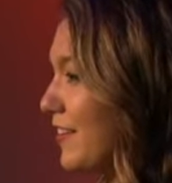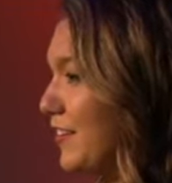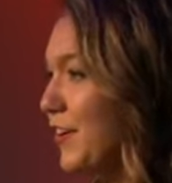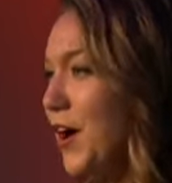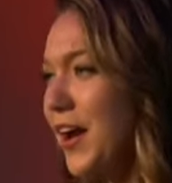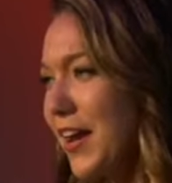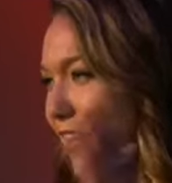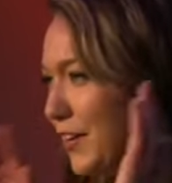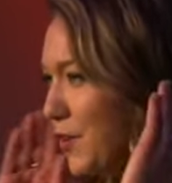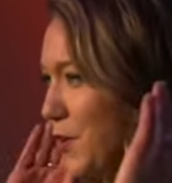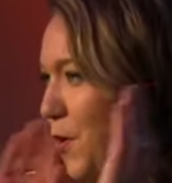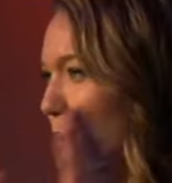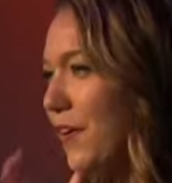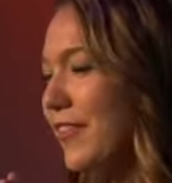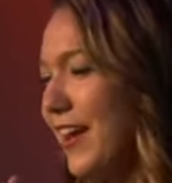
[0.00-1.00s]
You got to
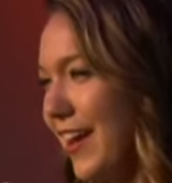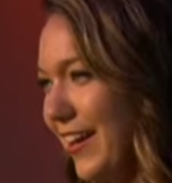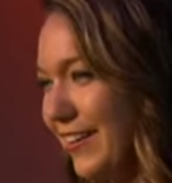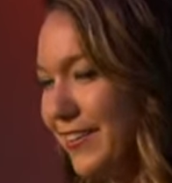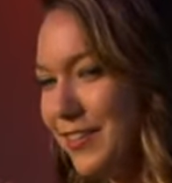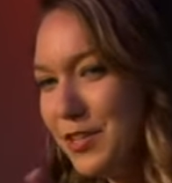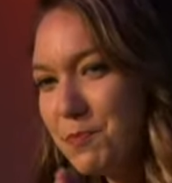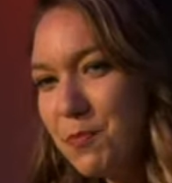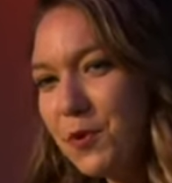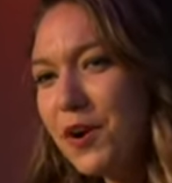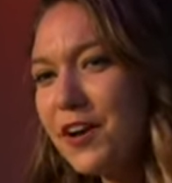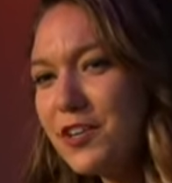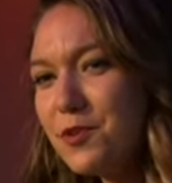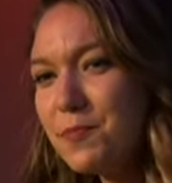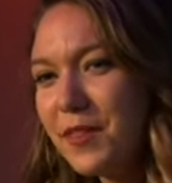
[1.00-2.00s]
ignore the hate. You put
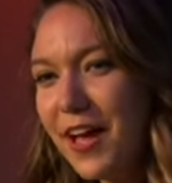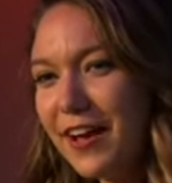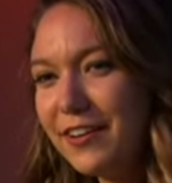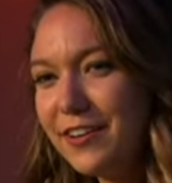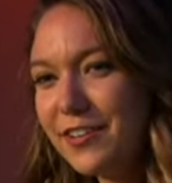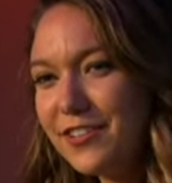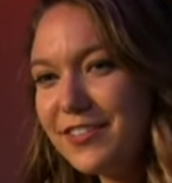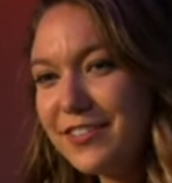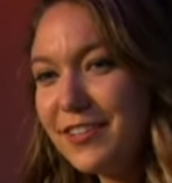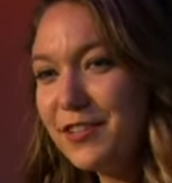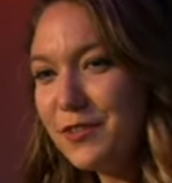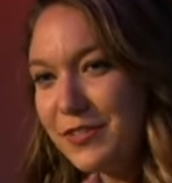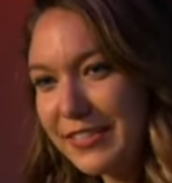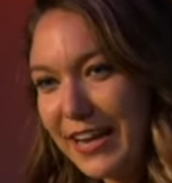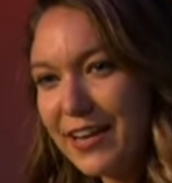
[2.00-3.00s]
on your blinders,
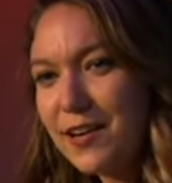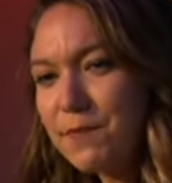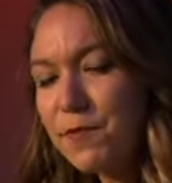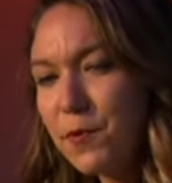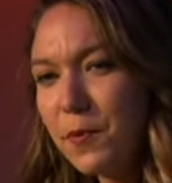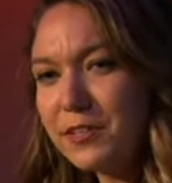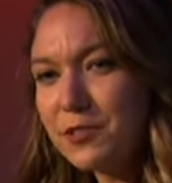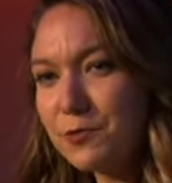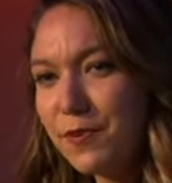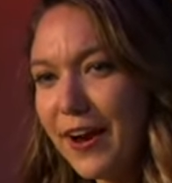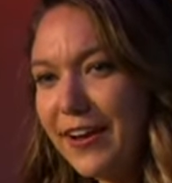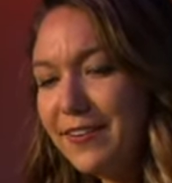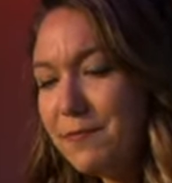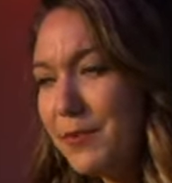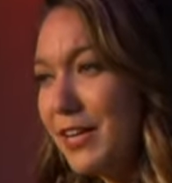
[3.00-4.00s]
you stand up for what's
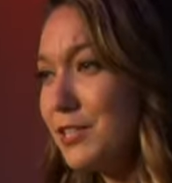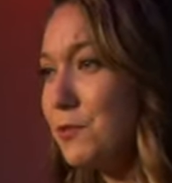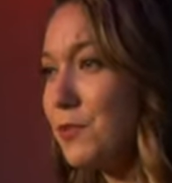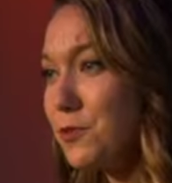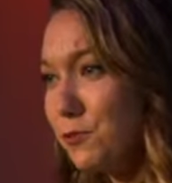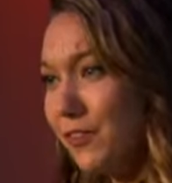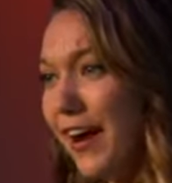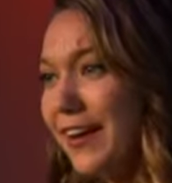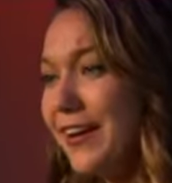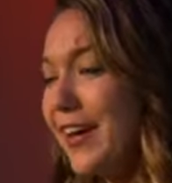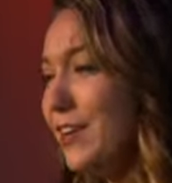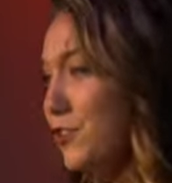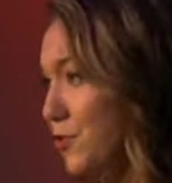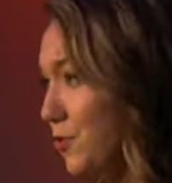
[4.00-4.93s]
right because what's right and